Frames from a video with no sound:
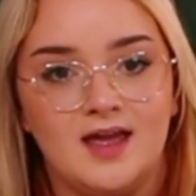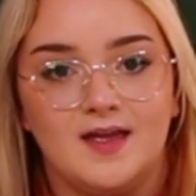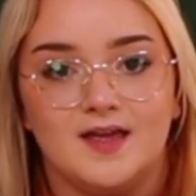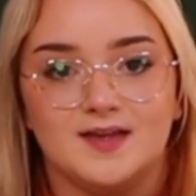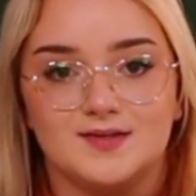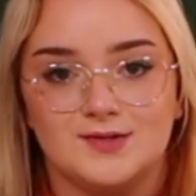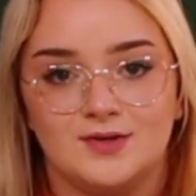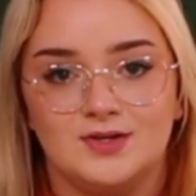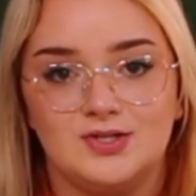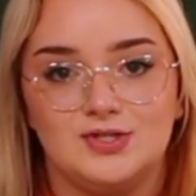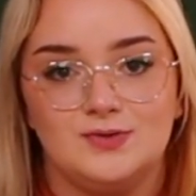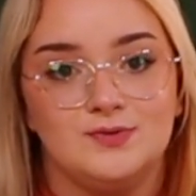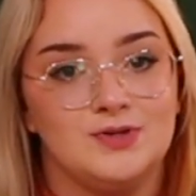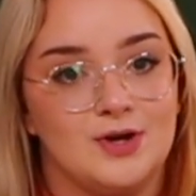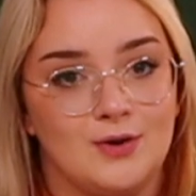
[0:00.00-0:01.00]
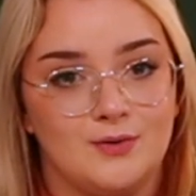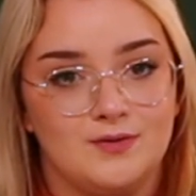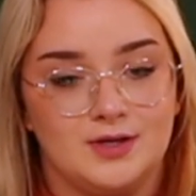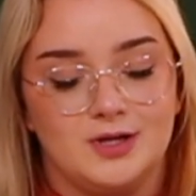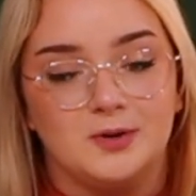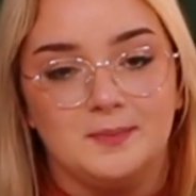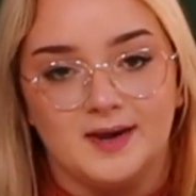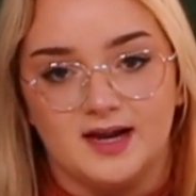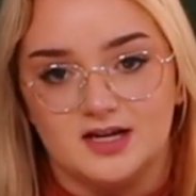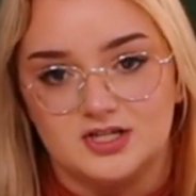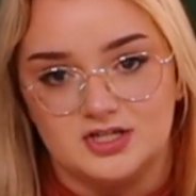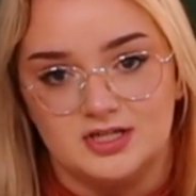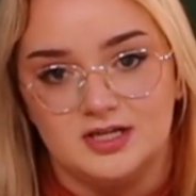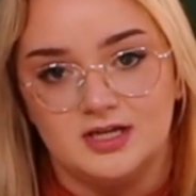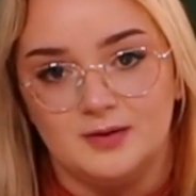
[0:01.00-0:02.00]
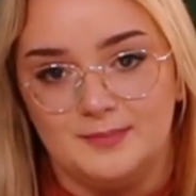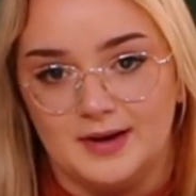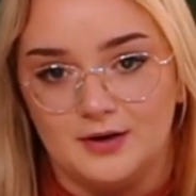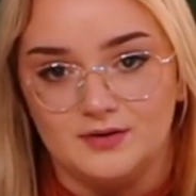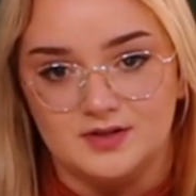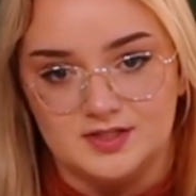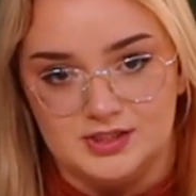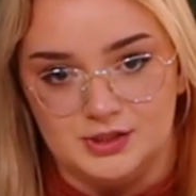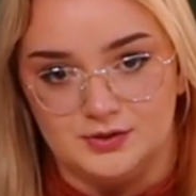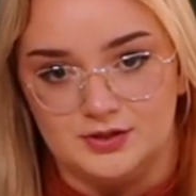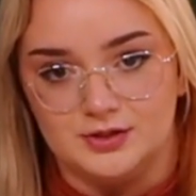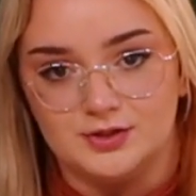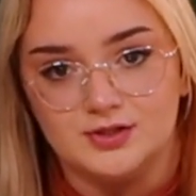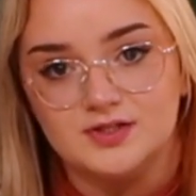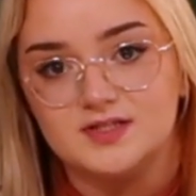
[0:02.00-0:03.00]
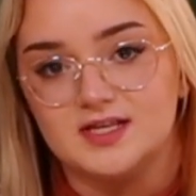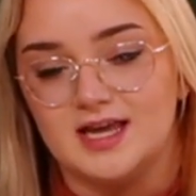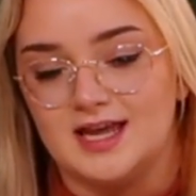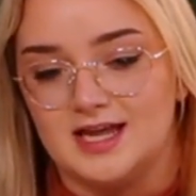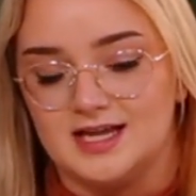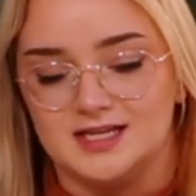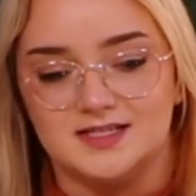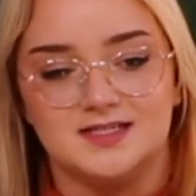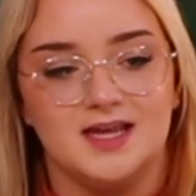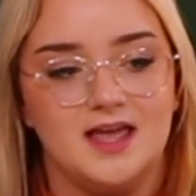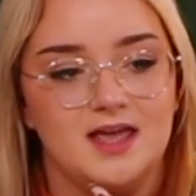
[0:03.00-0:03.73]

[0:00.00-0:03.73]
as long as you know that you're passionate about interiors and